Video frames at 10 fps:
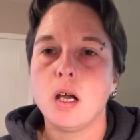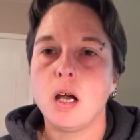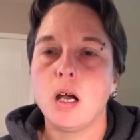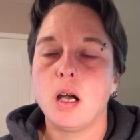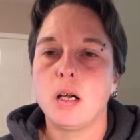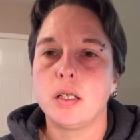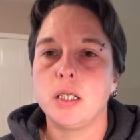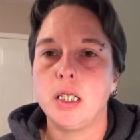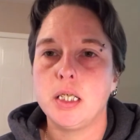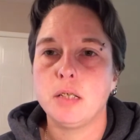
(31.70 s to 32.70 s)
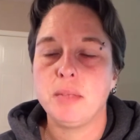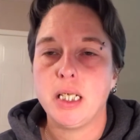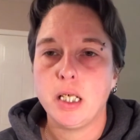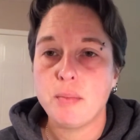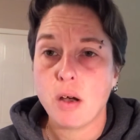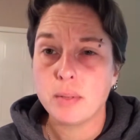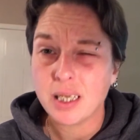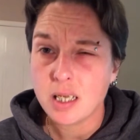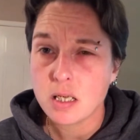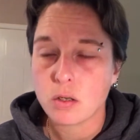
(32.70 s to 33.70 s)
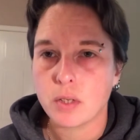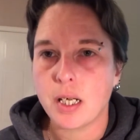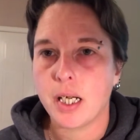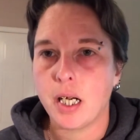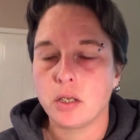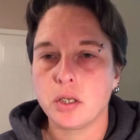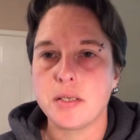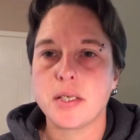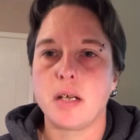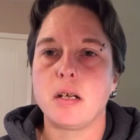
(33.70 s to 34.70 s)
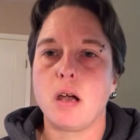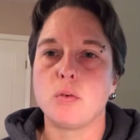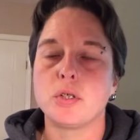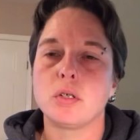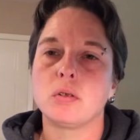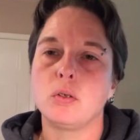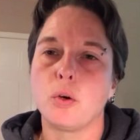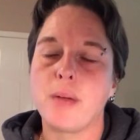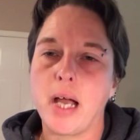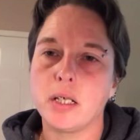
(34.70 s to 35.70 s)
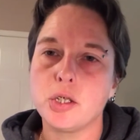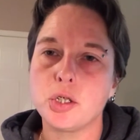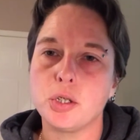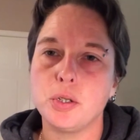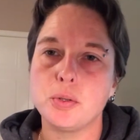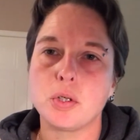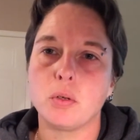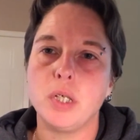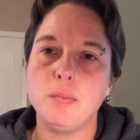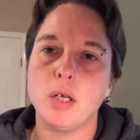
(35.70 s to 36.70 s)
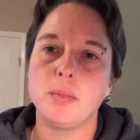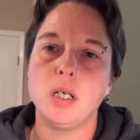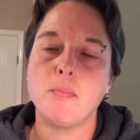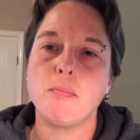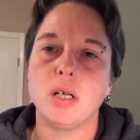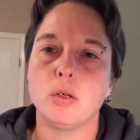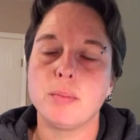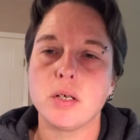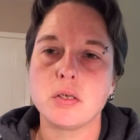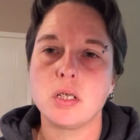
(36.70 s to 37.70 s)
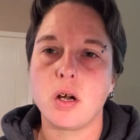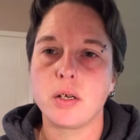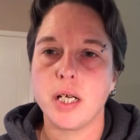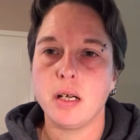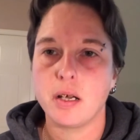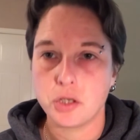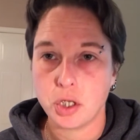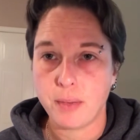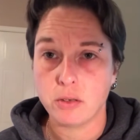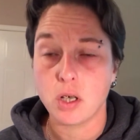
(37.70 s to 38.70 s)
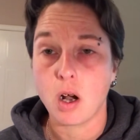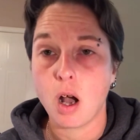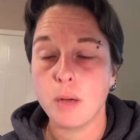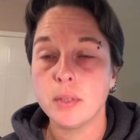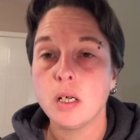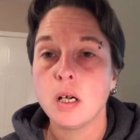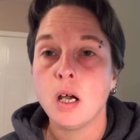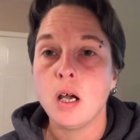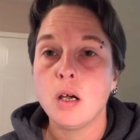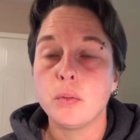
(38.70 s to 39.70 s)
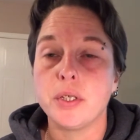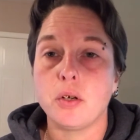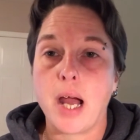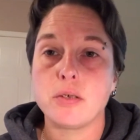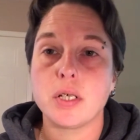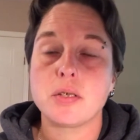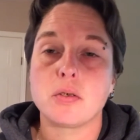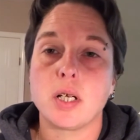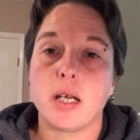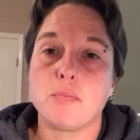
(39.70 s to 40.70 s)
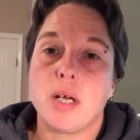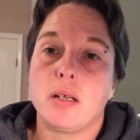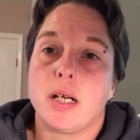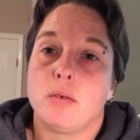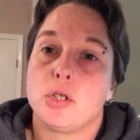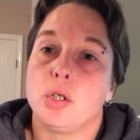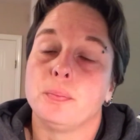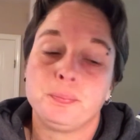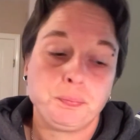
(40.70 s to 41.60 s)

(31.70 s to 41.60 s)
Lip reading: You need to give me an email, please, so that I can actually send out your package to you. So email me, binkerbellesyarning@gmail.com, with your address so that I can mail it out to you.